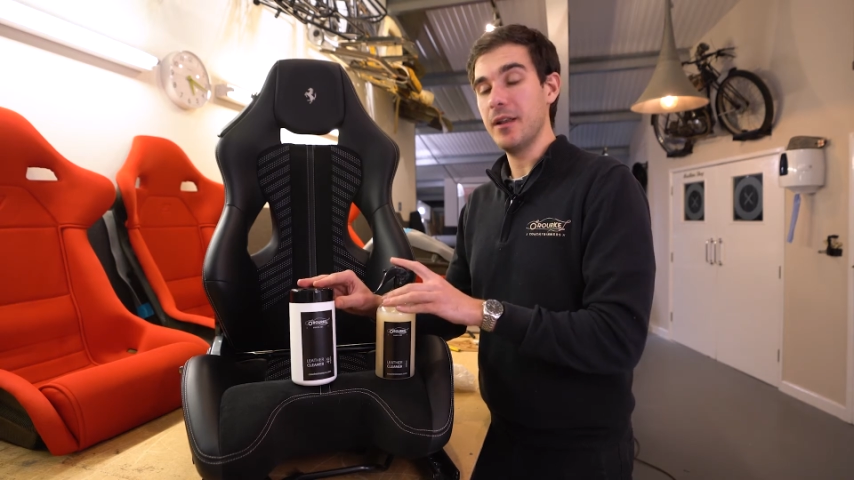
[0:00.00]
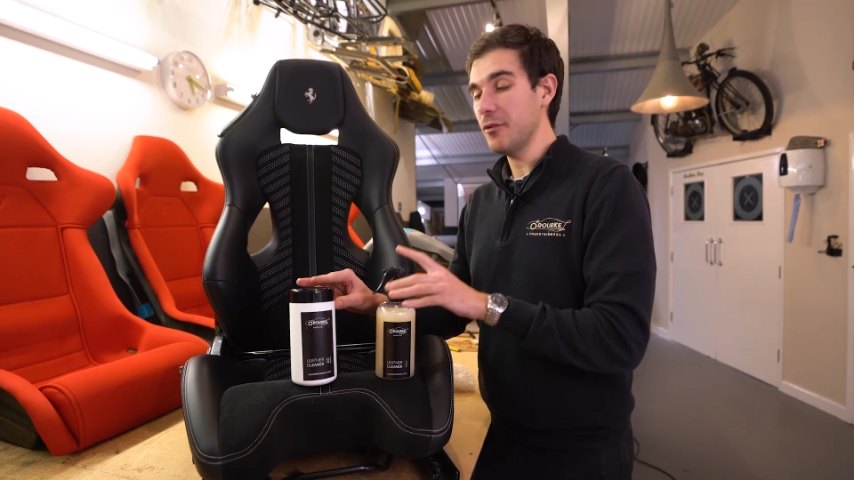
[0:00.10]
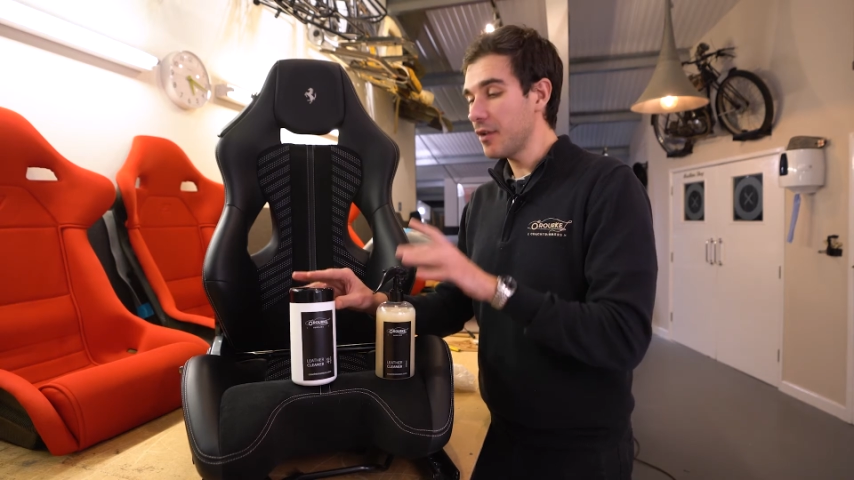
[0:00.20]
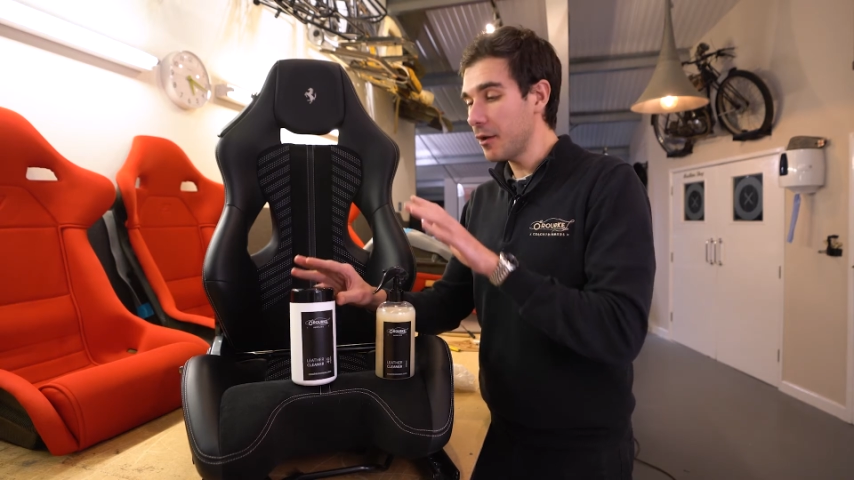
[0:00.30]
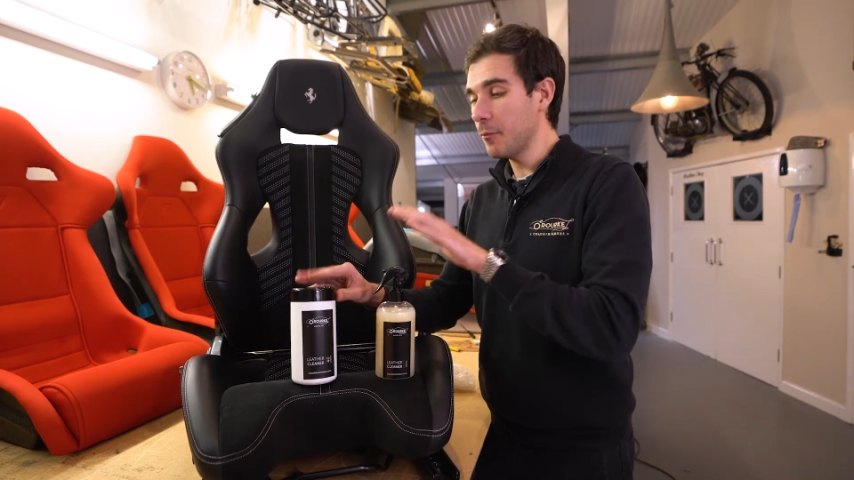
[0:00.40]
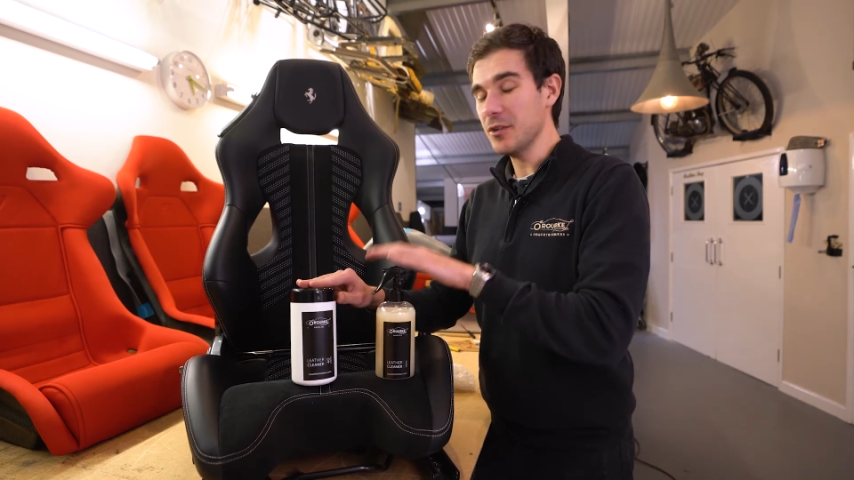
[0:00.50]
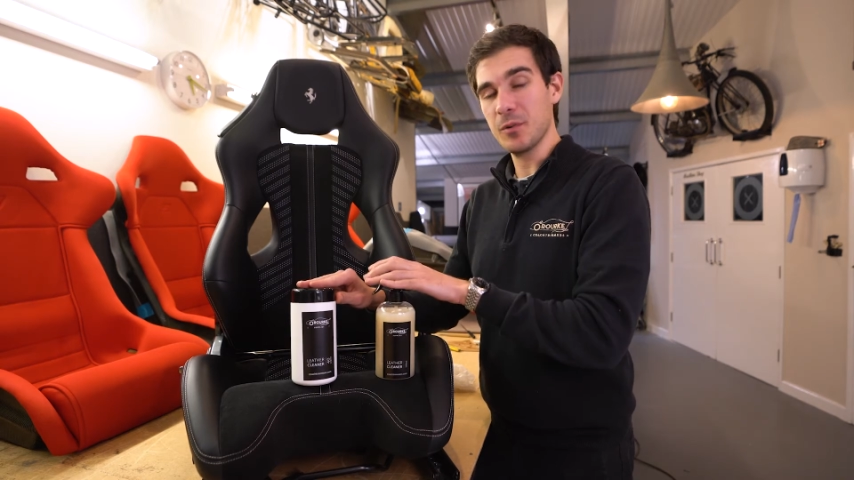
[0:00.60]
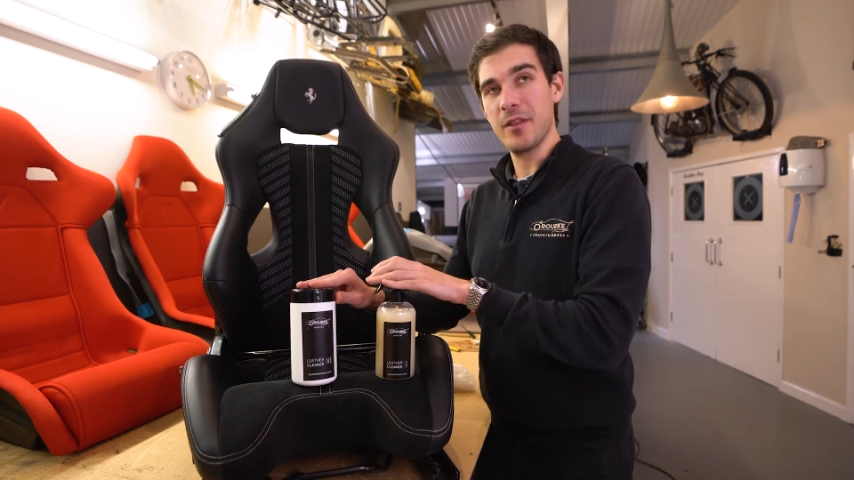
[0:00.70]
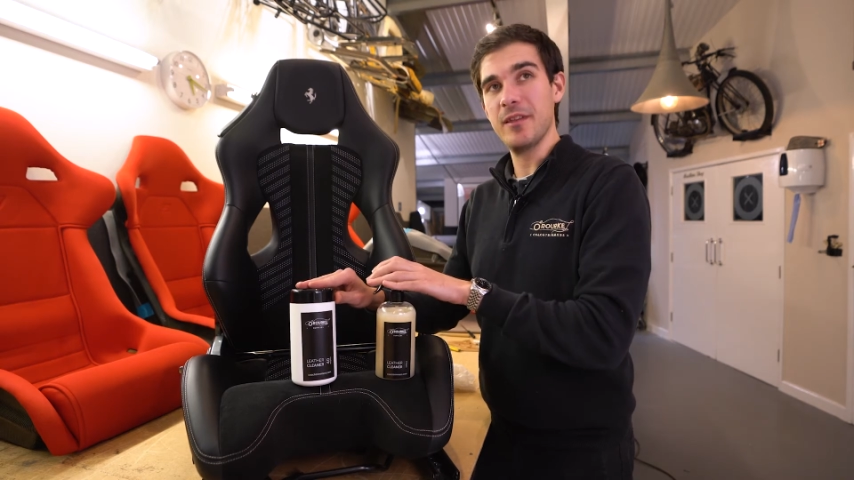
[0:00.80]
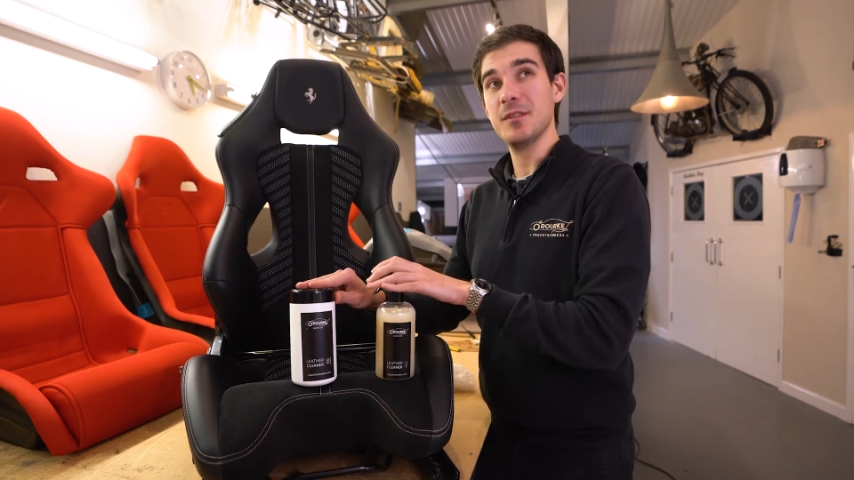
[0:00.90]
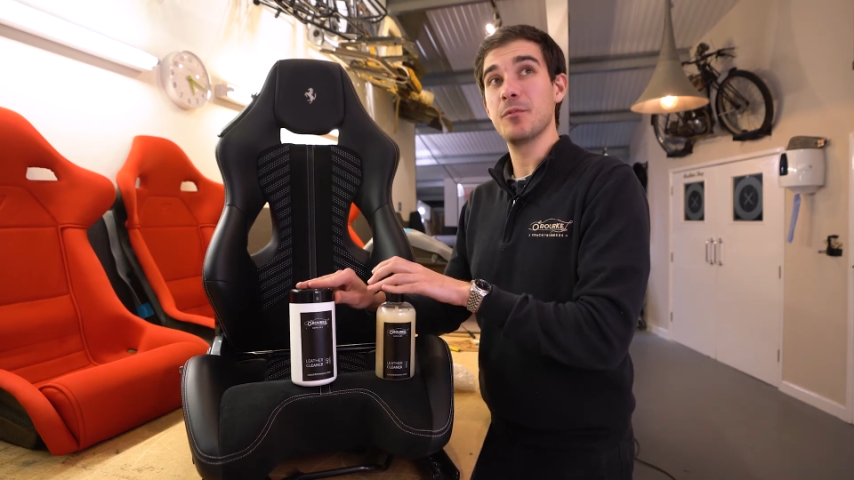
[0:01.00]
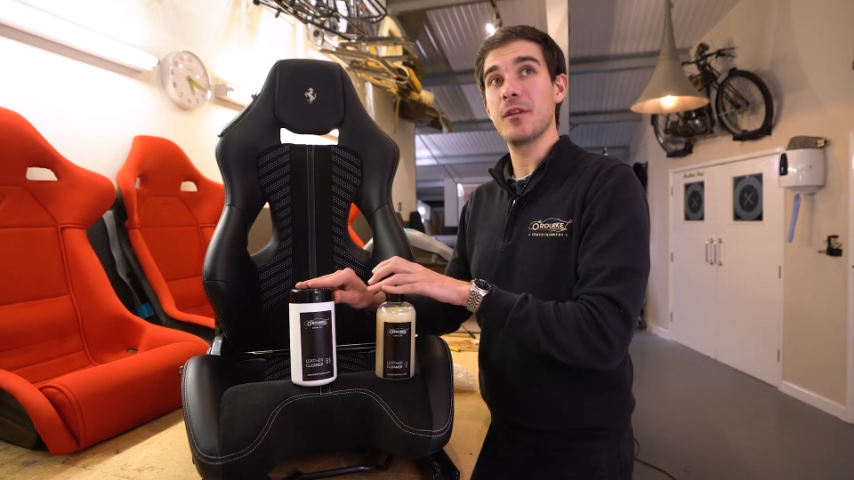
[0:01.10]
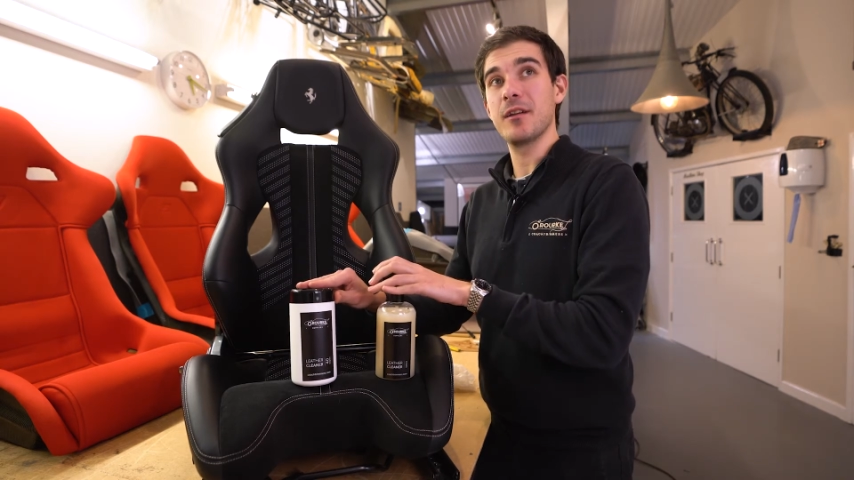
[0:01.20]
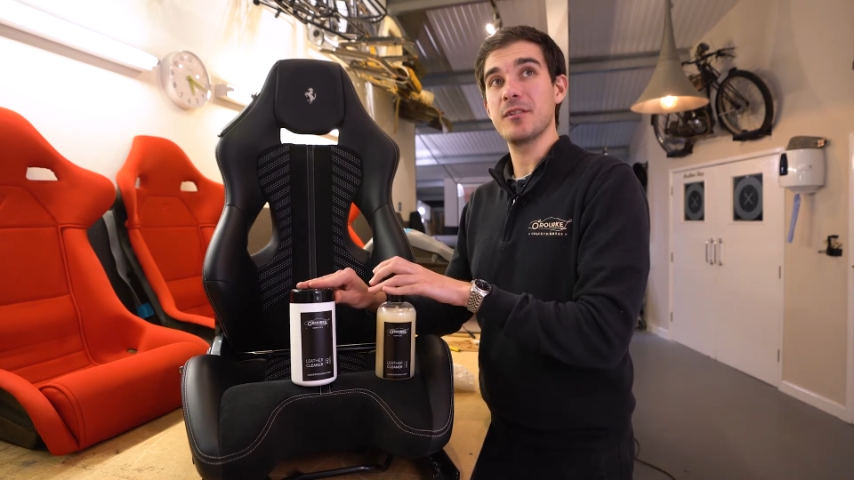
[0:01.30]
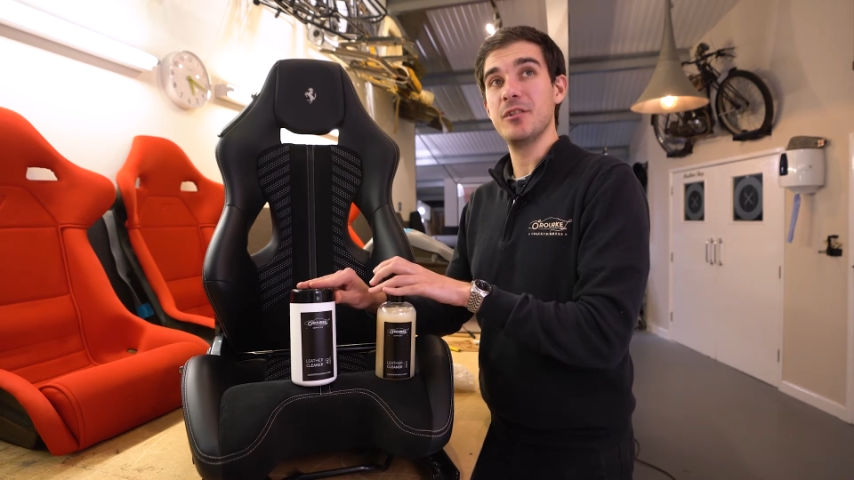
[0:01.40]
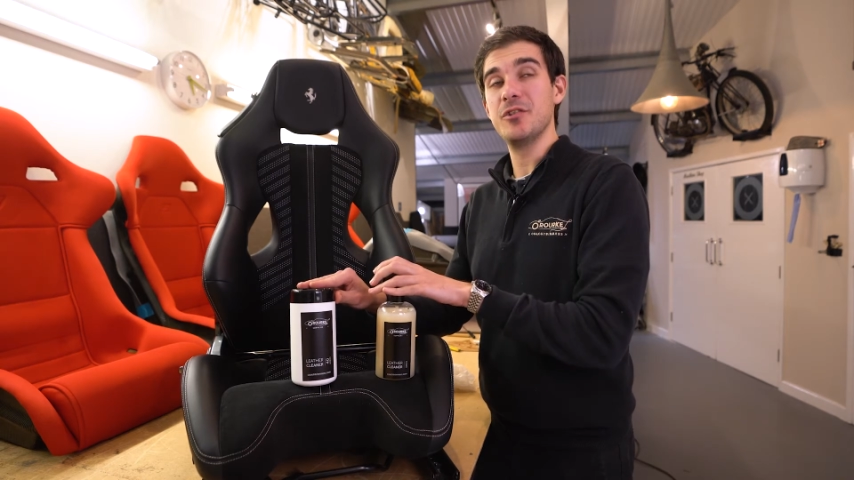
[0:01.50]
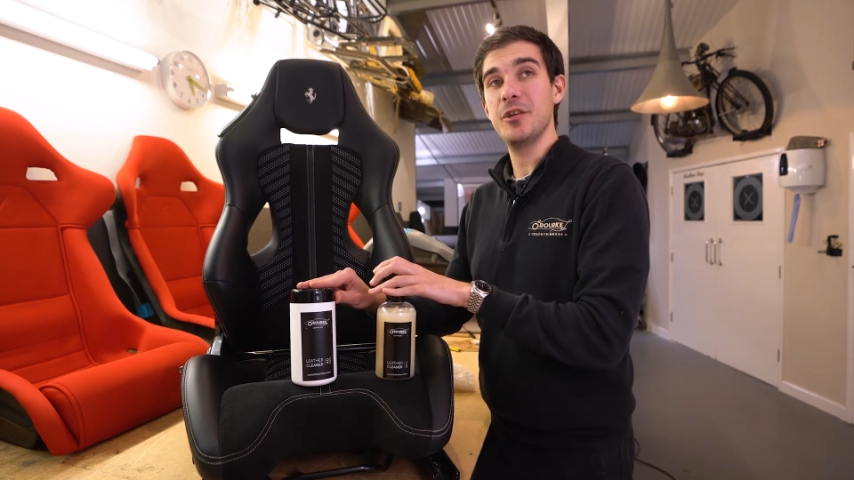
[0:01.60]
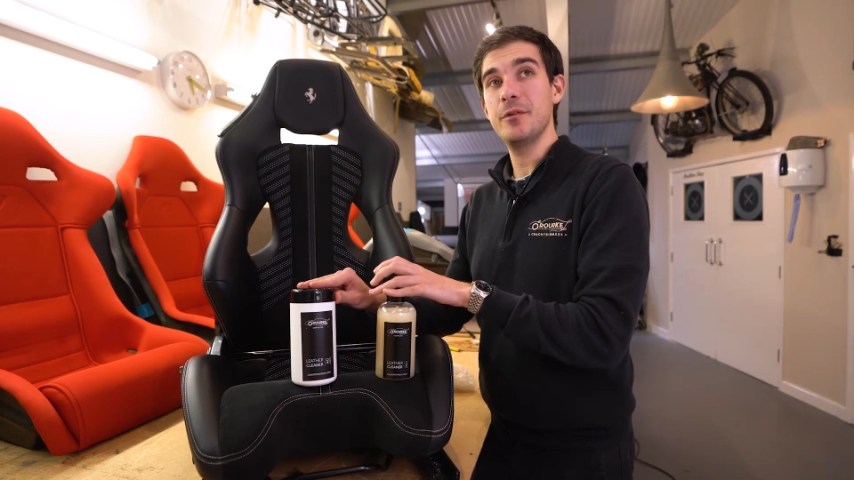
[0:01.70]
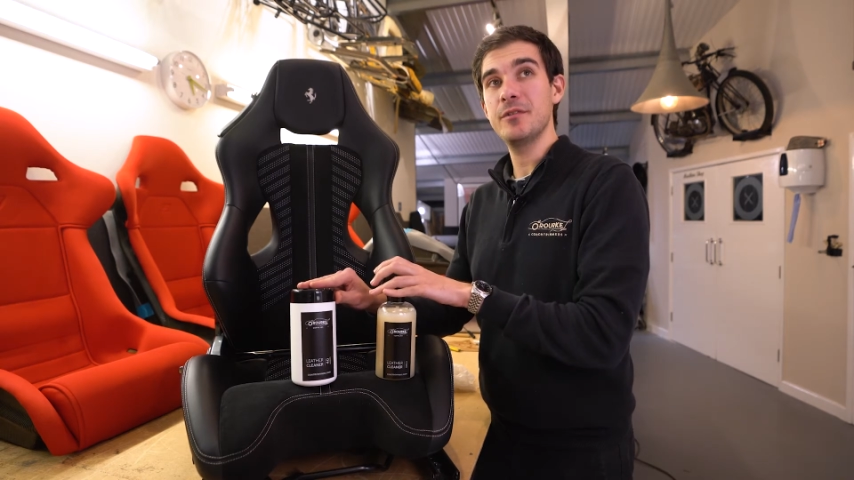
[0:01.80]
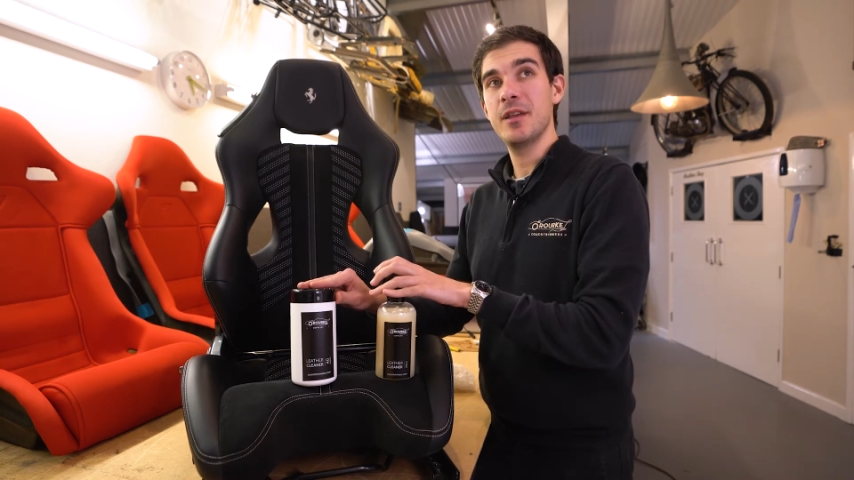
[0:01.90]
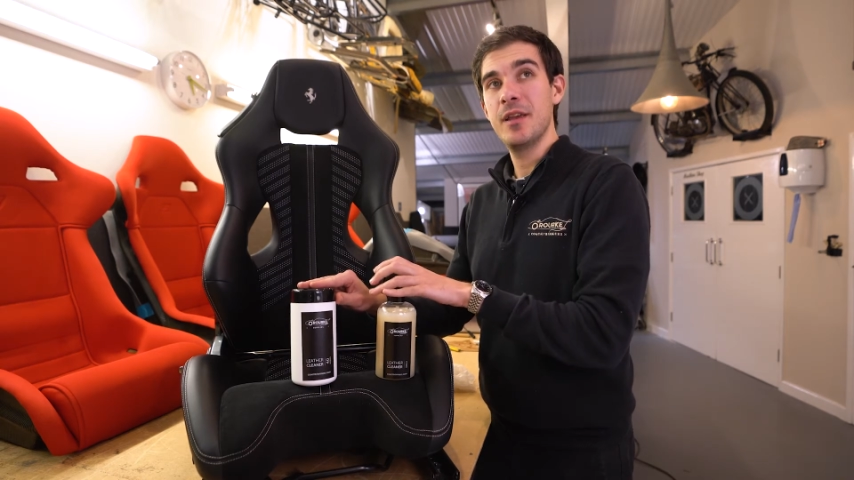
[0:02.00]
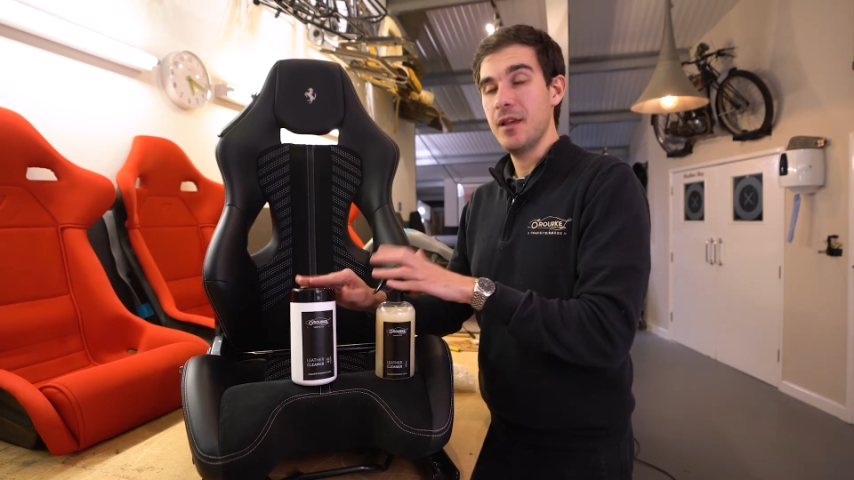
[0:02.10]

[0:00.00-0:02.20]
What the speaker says: and you don't know which one of these products to choose,